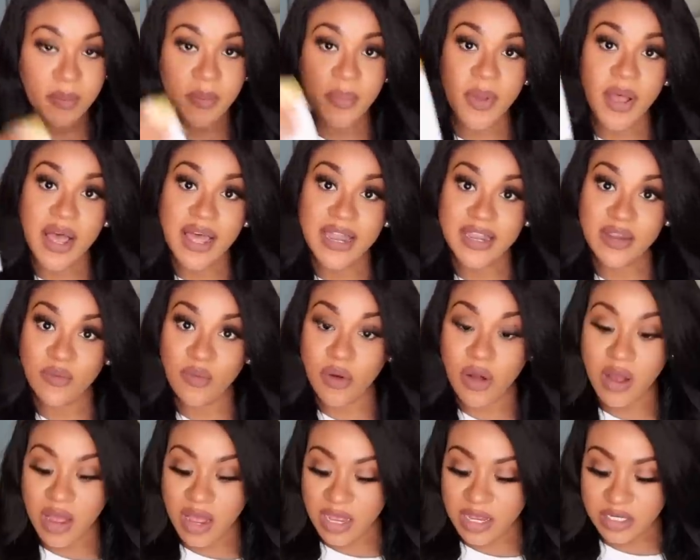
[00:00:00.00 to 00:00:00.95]
body
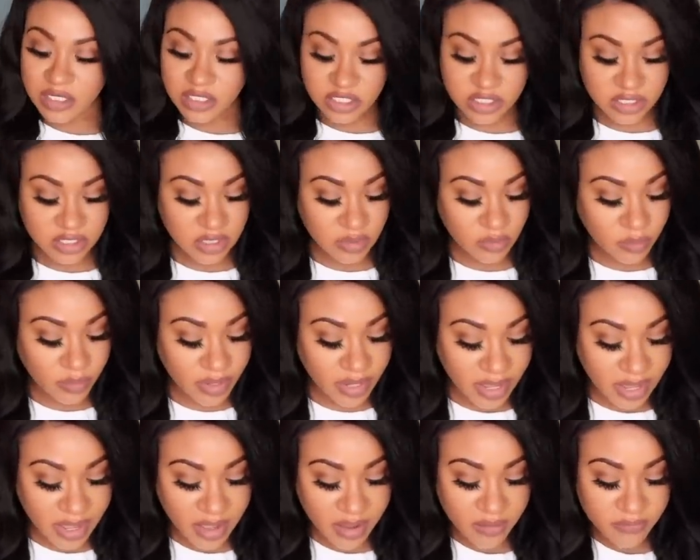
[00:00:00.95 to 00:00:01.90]
wash, we
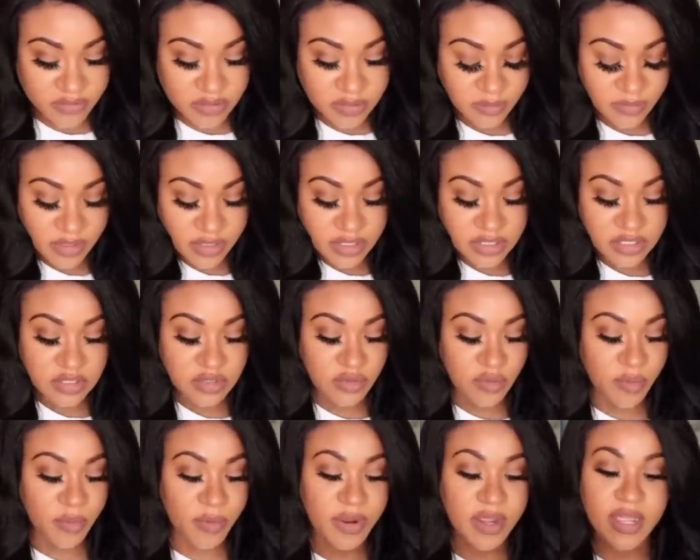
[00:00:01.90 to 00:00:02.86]
have some
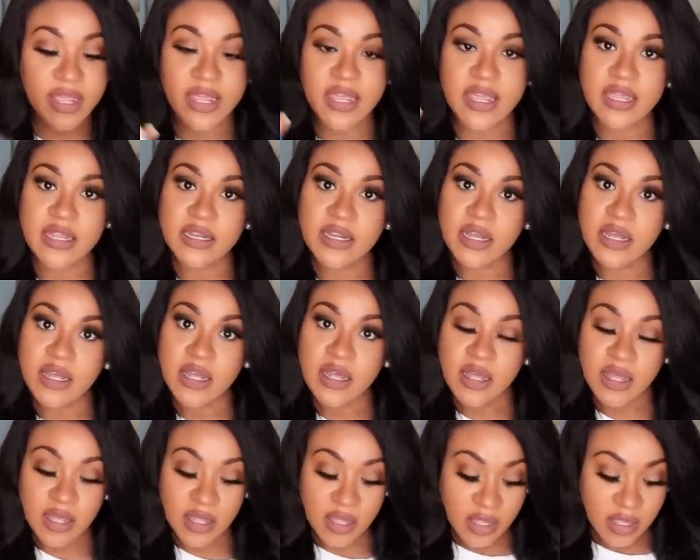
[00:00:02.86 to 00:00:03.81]
Listerine,
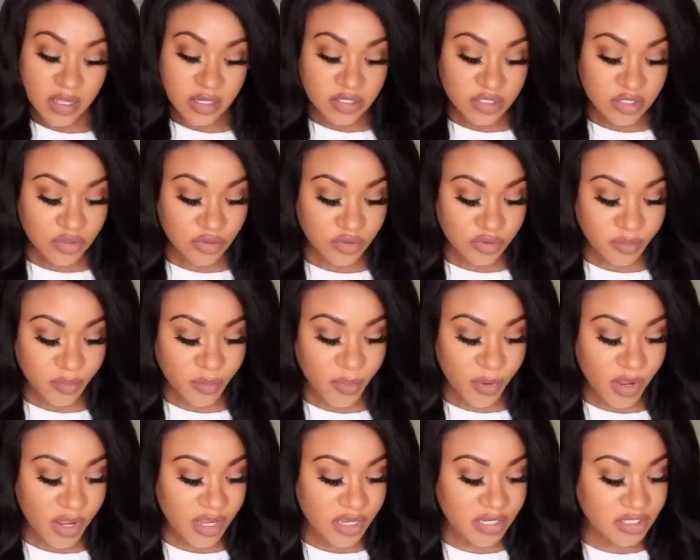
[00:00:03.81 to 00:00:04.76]

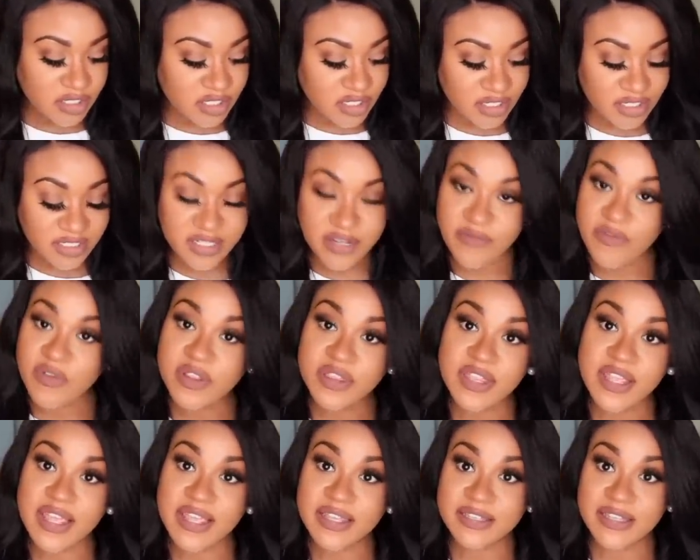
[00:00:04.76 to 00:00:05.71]
toothbrush, just different
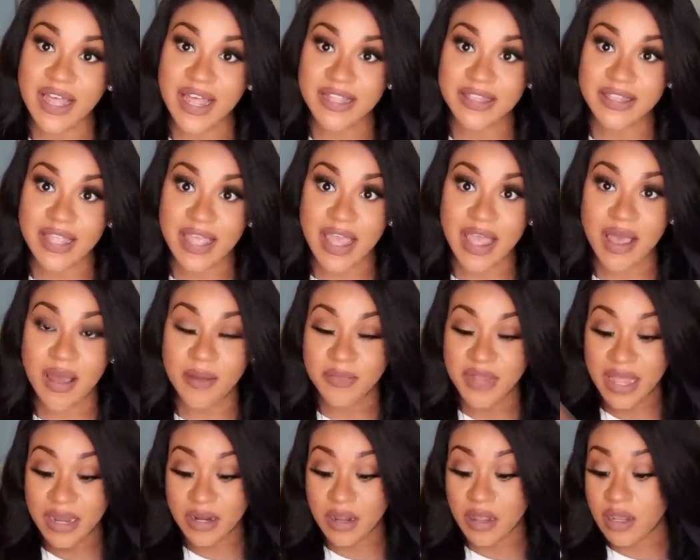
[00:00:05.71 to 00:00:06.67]
things like that. I'm
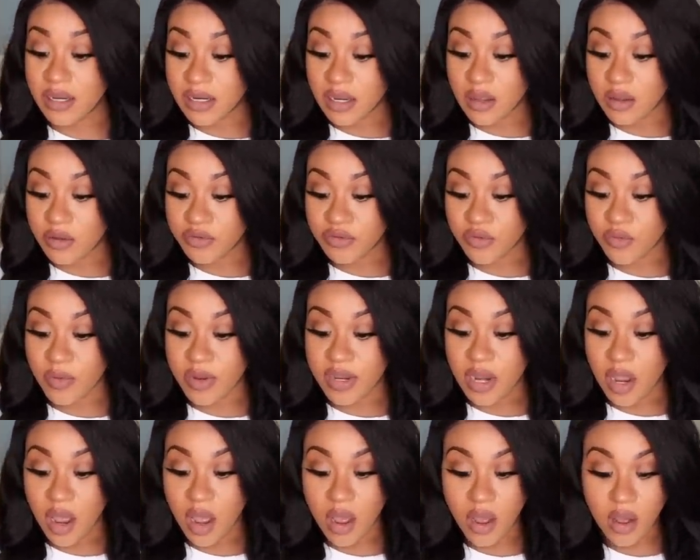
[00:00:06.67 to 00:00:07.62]
not gonna go through
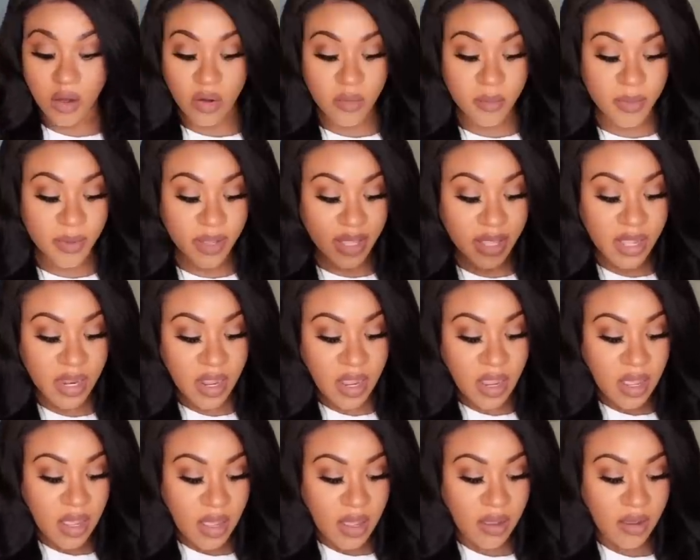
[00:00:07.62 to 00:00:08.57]
it all, but
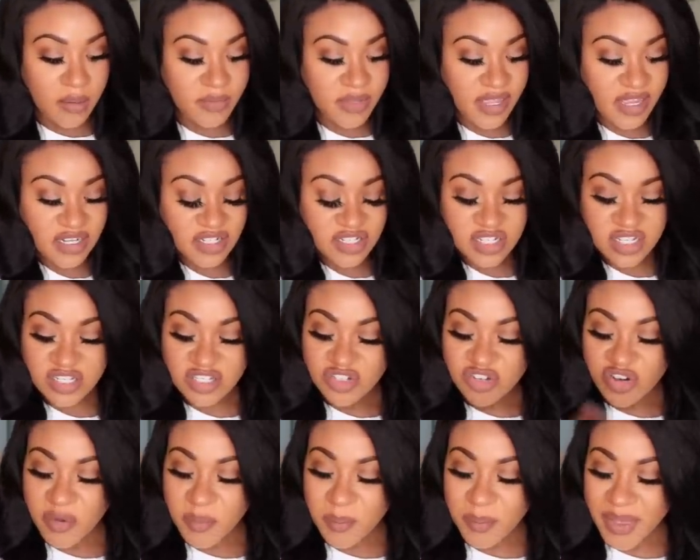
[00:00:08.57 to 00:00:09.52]
um, yeah,
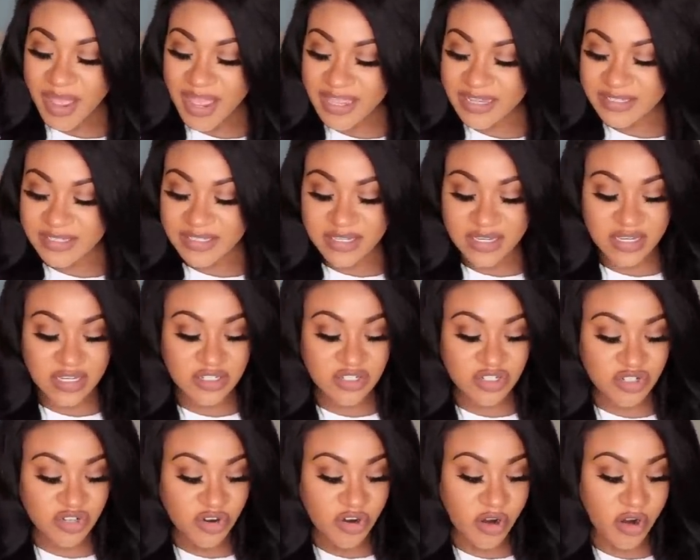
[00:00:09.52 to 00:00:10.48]
just your
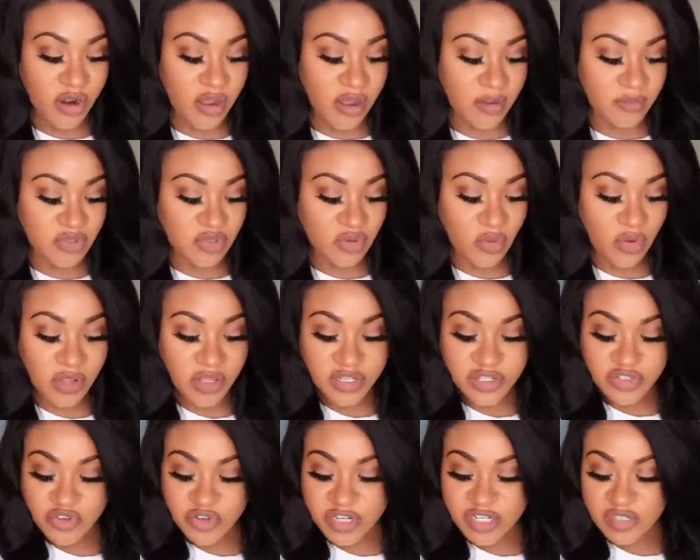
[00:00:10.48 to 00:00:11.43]
basics, your um,
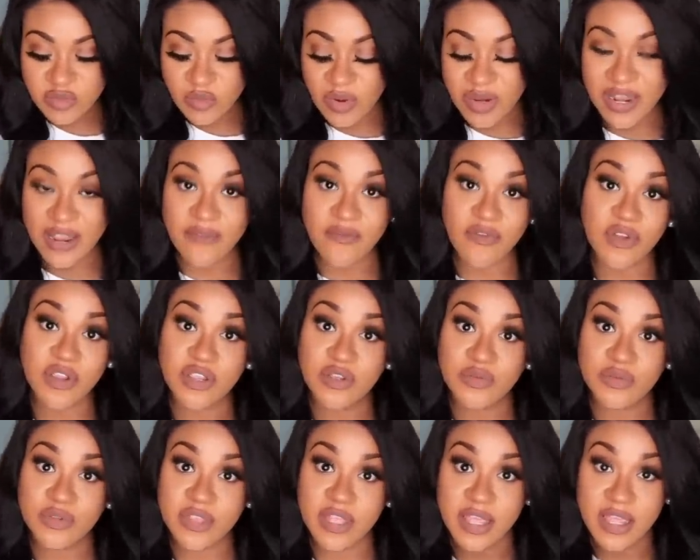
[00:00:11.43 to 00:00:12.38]
toiletries, whatever
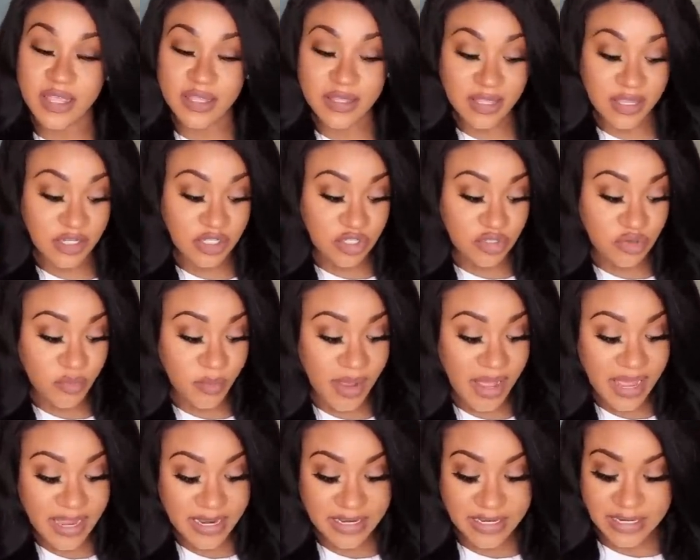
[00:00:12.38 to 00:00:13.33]
you think that you
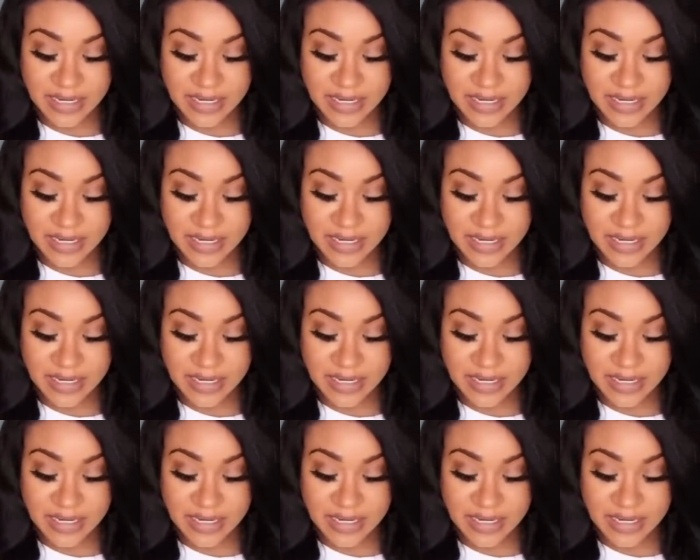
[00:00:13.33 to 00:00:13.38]
might